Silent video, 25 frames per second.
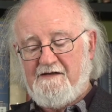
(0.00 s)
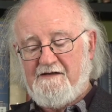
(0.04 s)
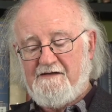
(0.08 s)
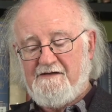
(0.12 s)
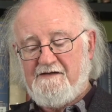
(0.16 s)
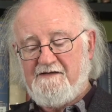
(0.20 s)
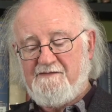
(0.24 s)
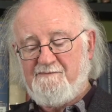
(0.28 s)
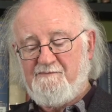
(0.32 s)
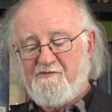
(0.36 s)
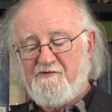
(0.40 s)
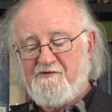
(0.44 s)

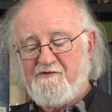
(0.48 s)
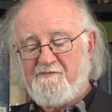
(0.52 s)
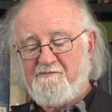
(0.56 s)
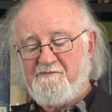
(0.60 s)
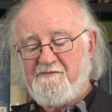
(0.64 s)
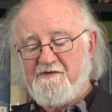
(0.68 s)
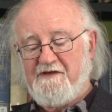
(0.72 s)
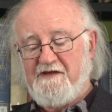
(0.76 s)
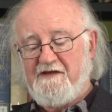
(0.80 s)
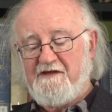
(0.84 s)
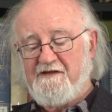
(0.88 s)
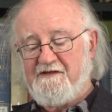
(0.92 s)
This
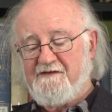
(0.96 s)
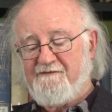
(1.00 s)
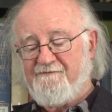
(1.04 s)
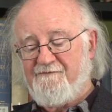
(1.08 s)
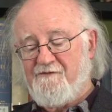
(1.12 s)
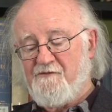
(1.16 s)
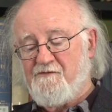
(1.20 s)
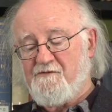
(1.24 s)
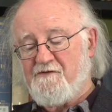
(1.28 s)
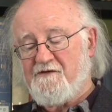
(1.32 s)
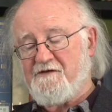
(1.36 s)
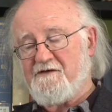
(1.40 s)
poem is
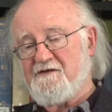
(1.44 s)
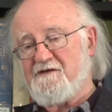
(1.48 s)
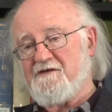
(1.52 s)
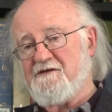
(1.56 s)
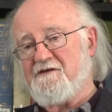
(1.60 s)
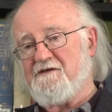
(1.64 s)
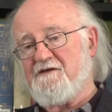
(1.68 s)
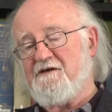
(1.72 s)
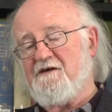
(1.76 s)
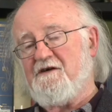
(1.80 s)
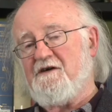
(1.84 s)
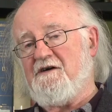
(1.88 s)

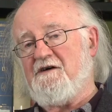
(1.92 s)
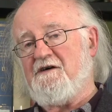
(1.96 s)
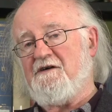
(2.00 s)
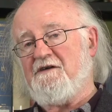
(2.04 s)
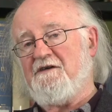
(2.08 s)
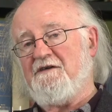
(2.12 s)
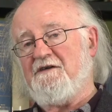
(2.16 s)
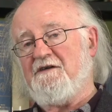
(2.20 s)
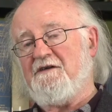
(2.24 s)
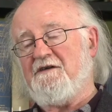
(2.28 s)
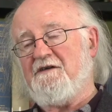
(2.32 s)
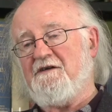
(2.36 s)
focused
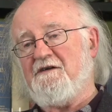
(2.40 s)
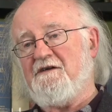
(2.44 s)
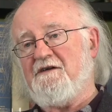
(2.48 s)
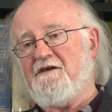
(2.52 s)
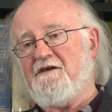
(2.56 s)
on